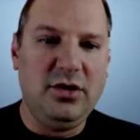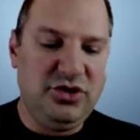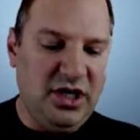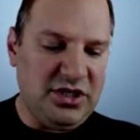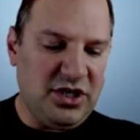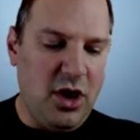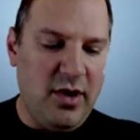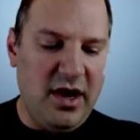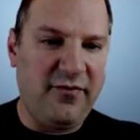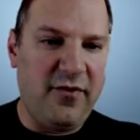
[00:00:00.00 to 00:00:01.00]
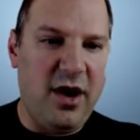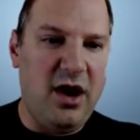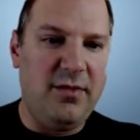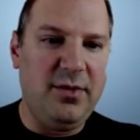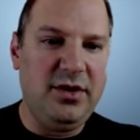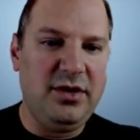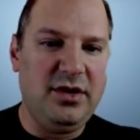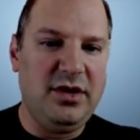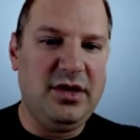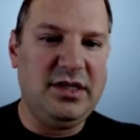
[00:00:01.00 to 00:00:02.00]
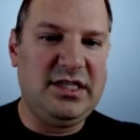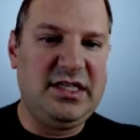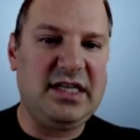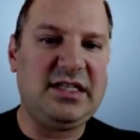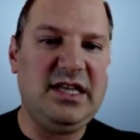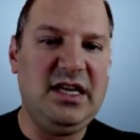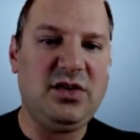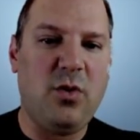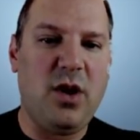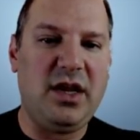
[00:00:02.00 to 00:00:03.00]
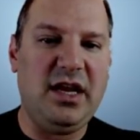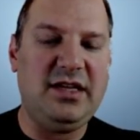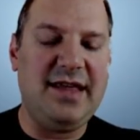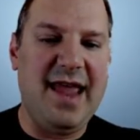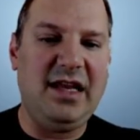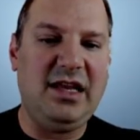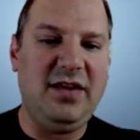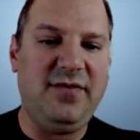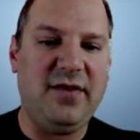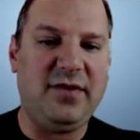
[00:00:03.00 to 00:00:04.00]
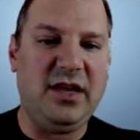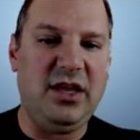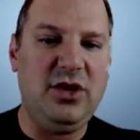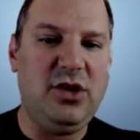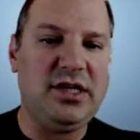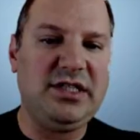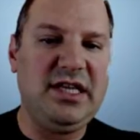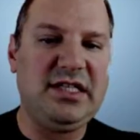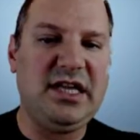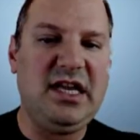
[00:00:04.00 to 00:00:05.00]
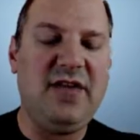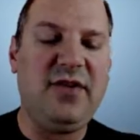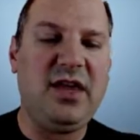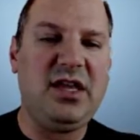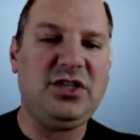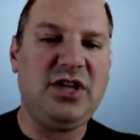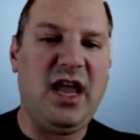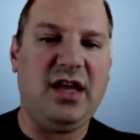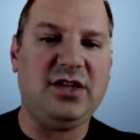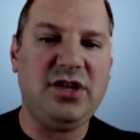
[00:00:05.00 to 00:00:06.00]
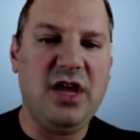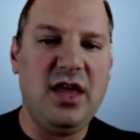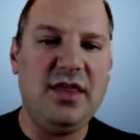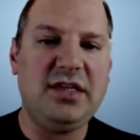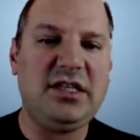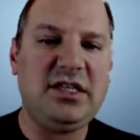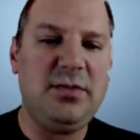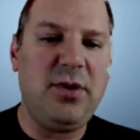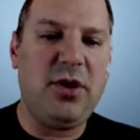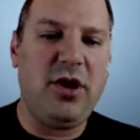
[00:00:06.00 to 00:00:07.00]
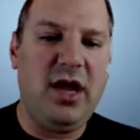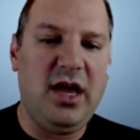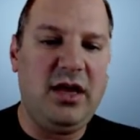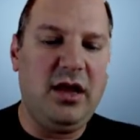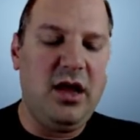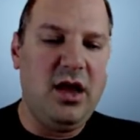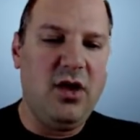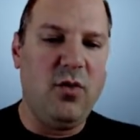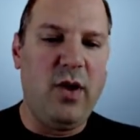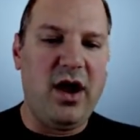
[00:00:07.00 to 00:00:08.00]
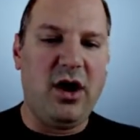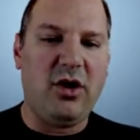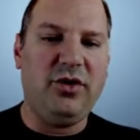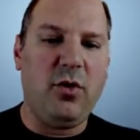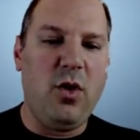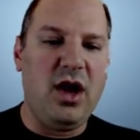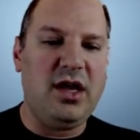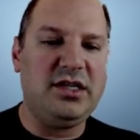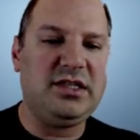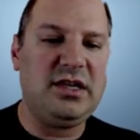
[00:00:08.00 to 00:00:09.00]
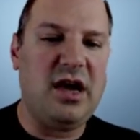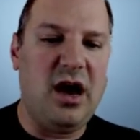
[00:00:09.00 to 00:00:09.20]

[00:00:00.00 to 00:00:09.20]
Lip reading: Just going from 1620 to 1850, you can see a significant change. This is the period where there was